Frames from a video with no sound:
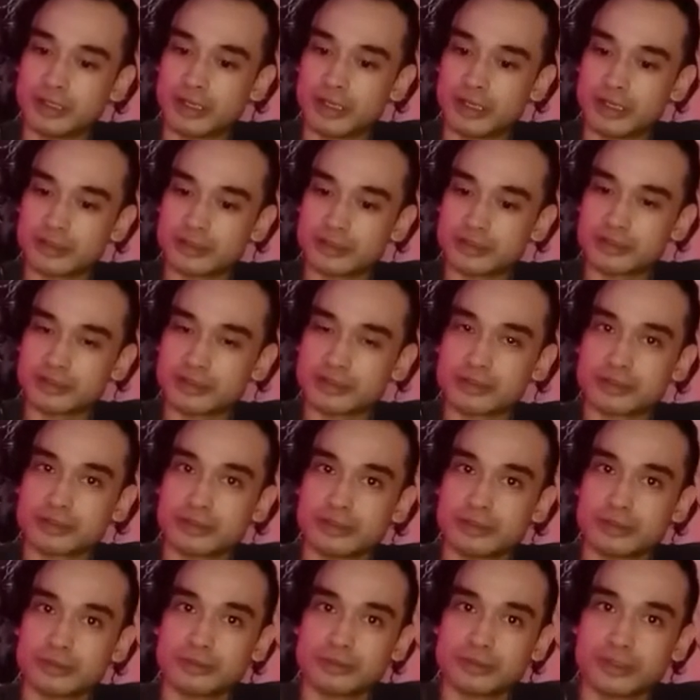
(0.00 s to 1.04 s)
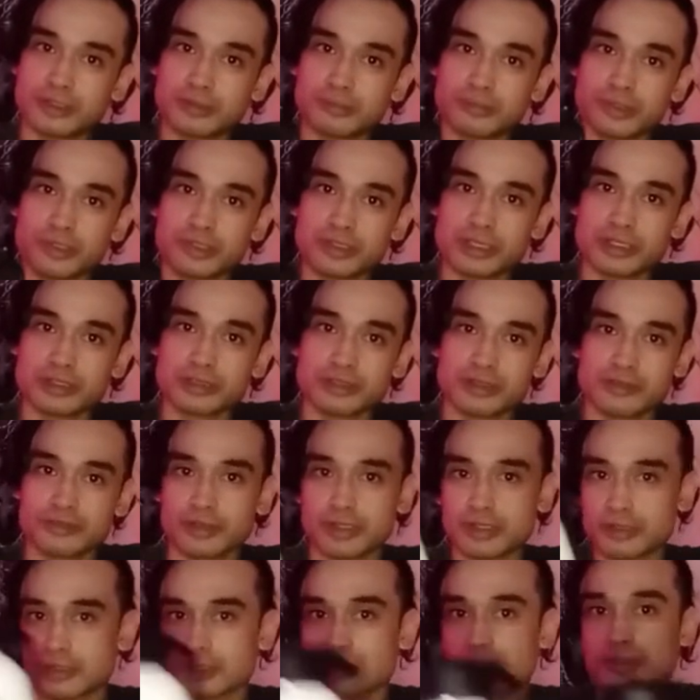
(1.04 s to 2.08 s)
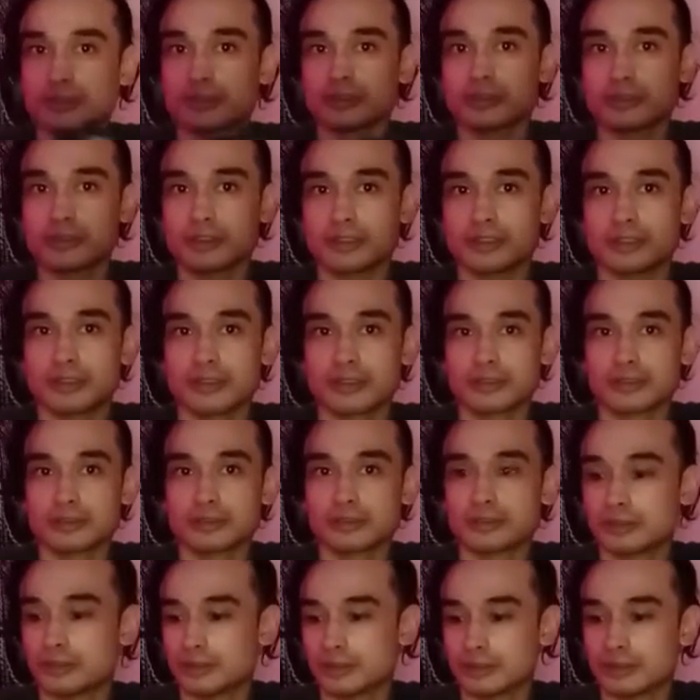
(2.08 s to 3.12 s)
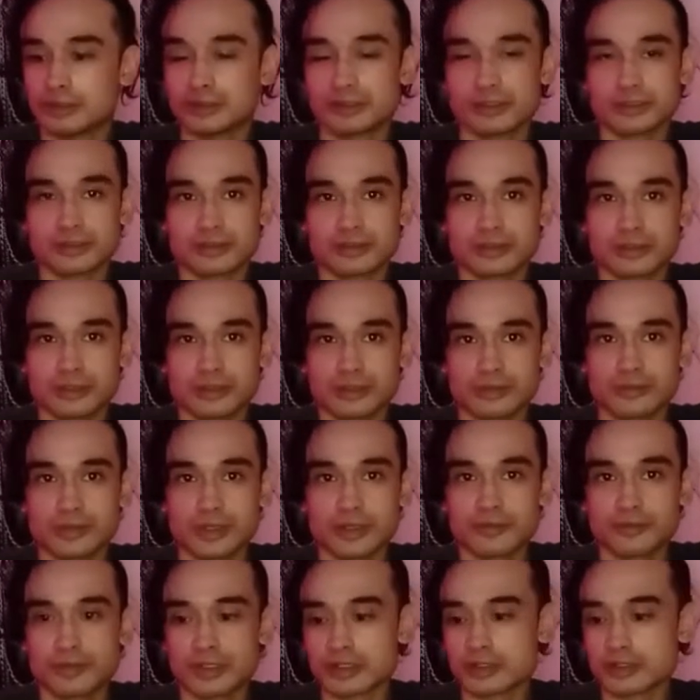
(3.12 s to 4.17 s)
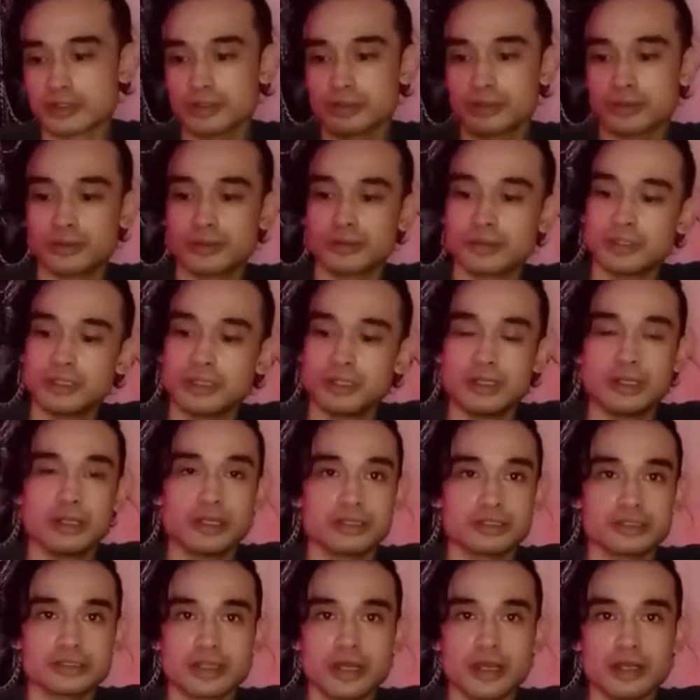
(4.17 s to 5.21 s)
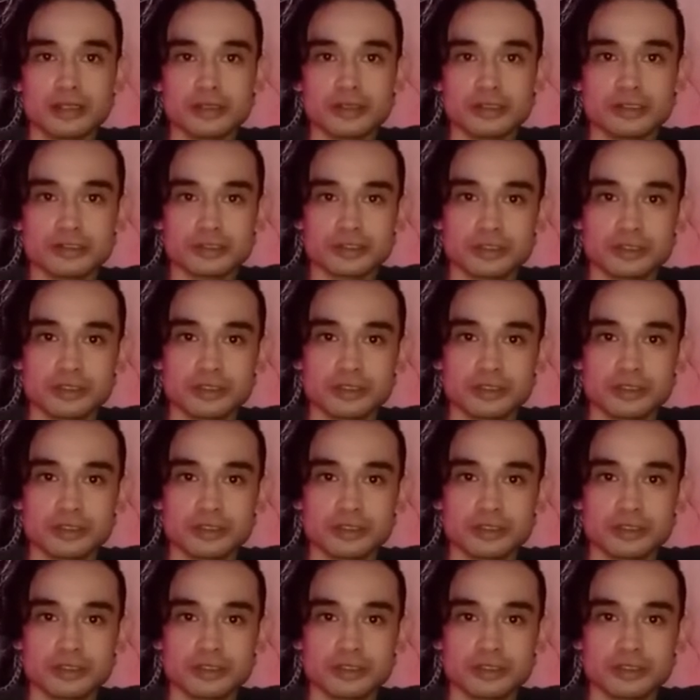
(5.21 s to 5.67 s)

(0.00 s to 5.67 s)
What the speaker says: I just, can appreciate stuff like this. Because it's very functional and stylish.